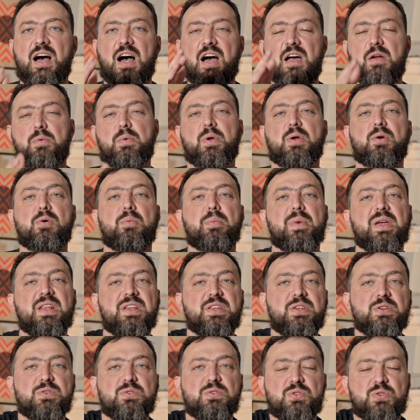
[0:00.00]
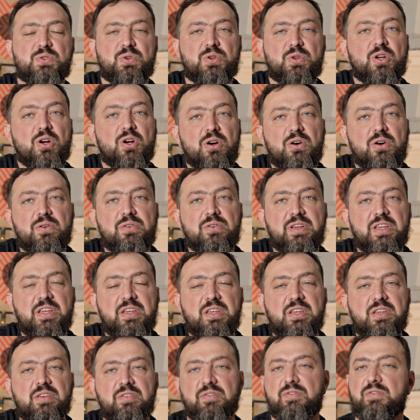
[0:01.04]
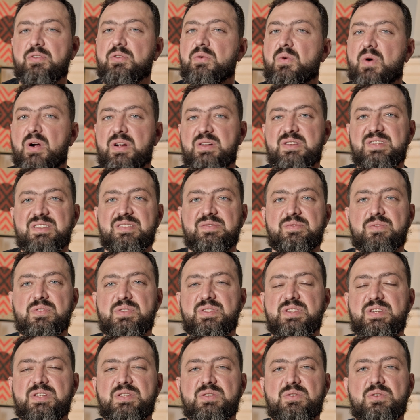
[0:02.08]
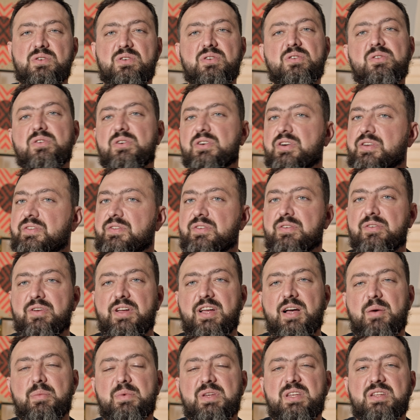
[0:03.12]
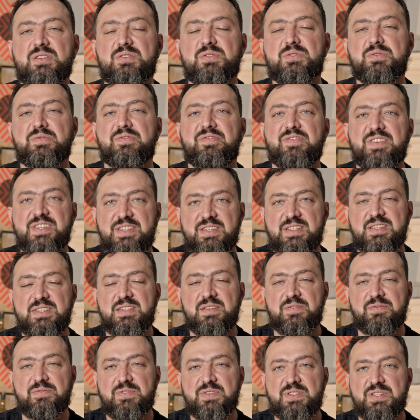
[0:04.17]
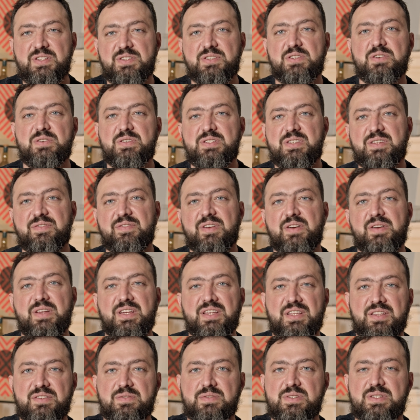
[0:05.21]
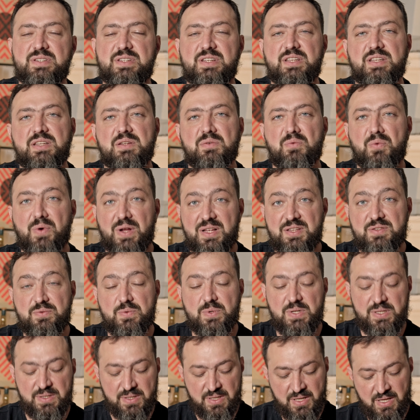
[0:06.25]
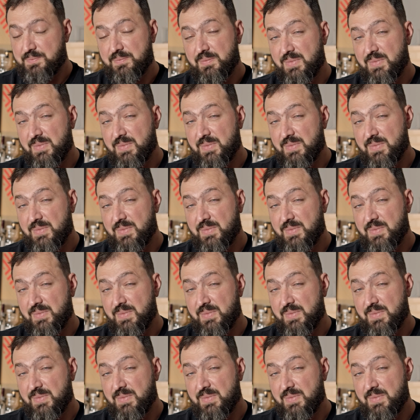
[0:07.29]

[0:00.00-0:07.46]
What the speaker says: I recommend you to go if you are in San Francisco or if you're coming to visit San Francisco. It's a very interesting restaurant.